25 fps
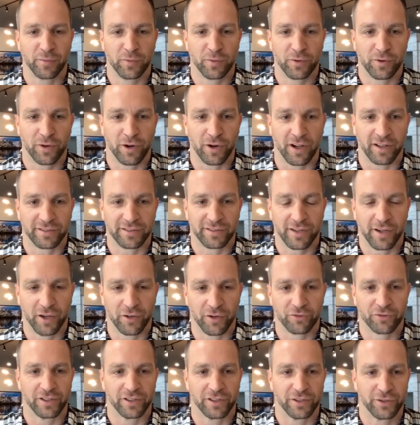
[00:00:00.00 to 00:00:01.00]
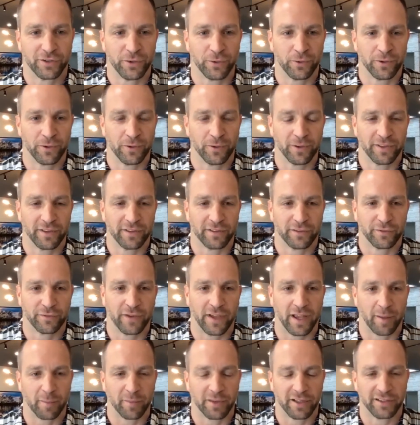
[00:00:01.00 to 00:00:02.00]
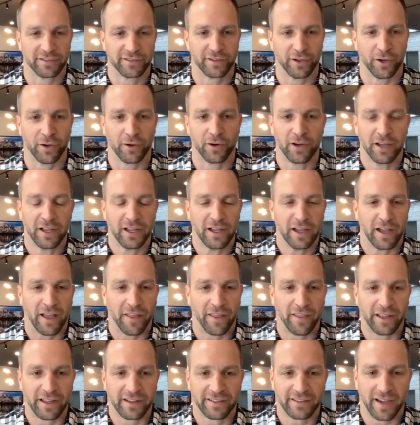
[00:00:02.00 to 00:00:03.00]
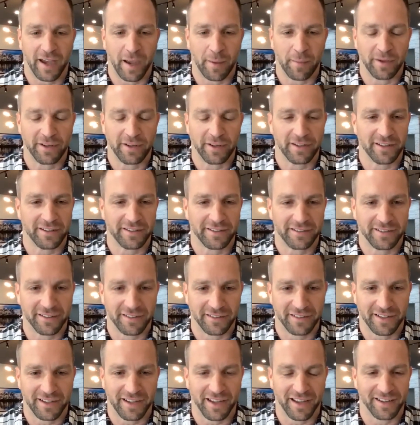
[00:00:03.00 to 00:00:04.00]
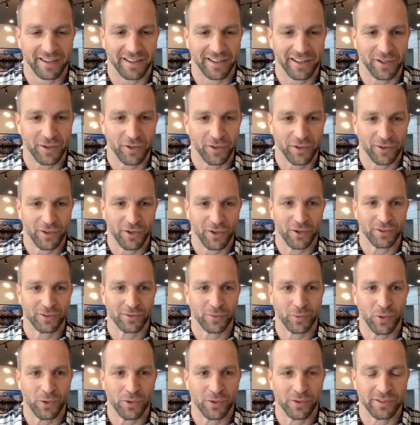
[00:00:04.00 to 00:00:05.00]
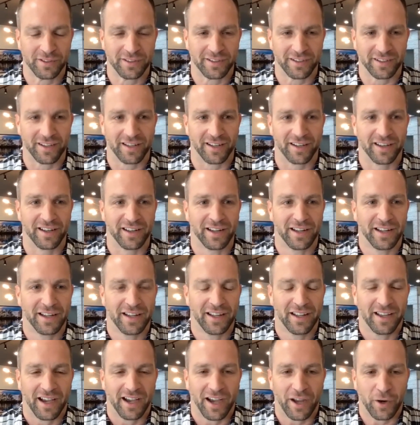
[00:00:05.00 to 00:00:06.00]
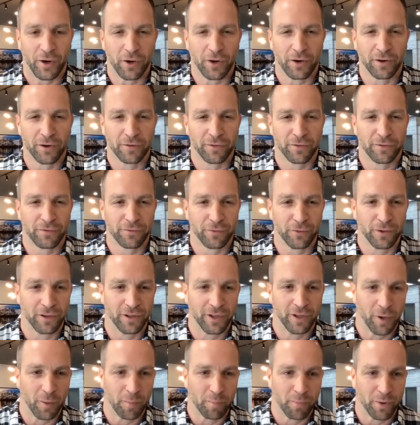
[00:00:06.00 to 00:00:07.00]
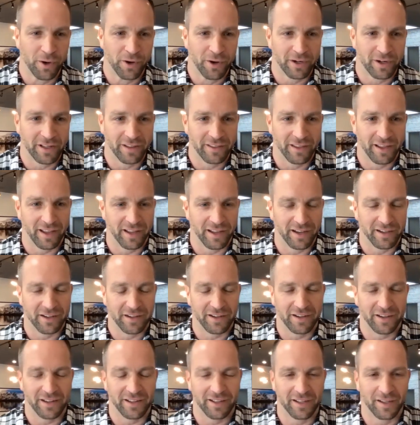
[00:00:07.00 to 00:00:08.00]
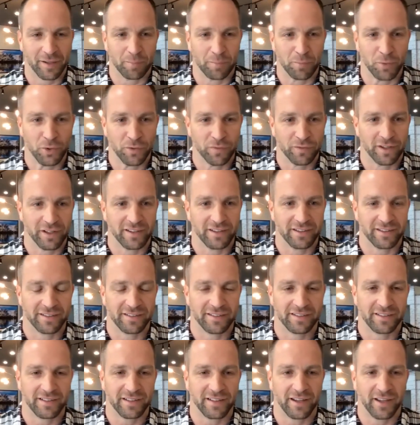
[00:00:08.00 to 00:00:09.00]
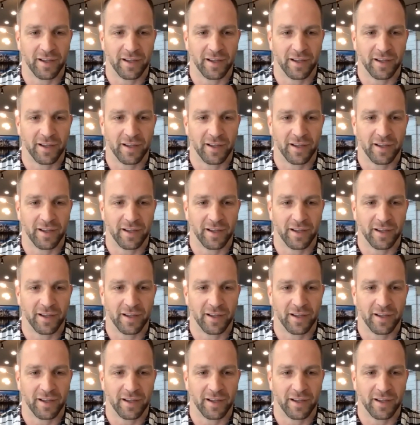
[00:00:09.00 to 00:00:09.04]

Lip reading: cross-country tour with his family. So I think time and distance kind of healed those wounds. And I'd heard through a little birdie that he had moved his